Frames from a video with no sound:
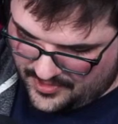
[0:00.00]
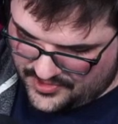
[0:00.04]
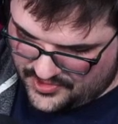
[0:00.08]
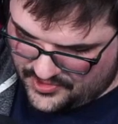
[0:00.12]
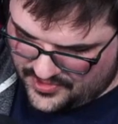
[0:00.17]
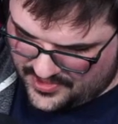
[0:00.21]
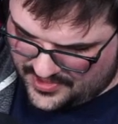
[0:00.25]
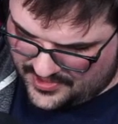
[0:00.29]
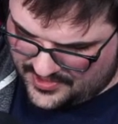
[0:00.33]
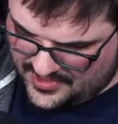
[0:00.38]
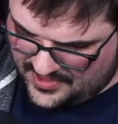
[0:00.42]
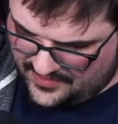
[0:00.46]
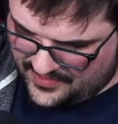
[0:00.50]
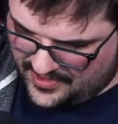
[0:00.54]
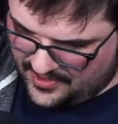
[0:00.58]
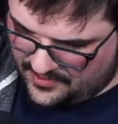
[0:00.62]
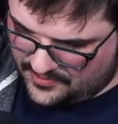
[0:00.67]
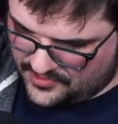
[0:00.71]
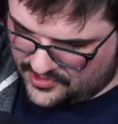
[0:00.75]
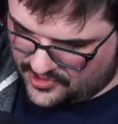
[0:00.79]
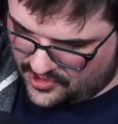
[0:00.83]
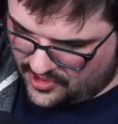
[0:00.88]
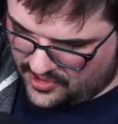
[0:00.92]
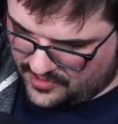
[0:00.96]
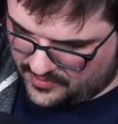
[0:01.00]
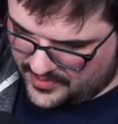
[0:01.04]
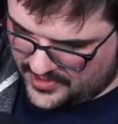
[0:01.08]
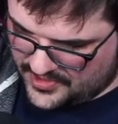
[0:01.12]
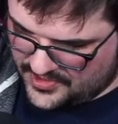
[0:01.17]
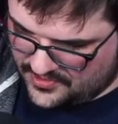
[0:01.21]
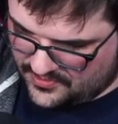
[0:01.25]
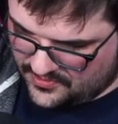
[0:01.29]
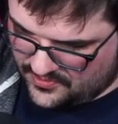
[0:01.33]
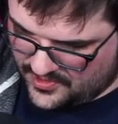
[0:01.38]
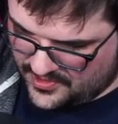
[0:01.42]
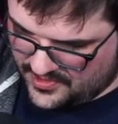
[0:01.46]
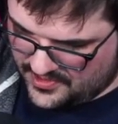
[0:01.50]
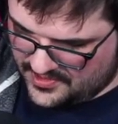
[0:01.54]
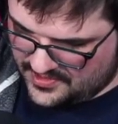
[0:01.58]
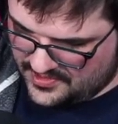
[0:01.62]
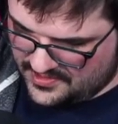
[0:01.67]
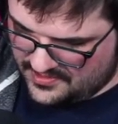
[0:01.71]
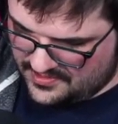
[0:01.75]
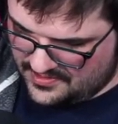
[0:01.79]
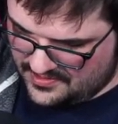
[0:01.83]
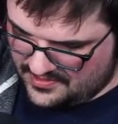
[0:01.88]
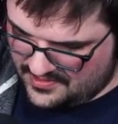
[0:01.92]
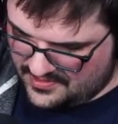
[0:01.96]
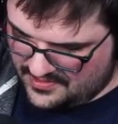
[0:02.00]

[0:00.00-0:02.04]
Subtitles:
also trying to think of how dog muscle works.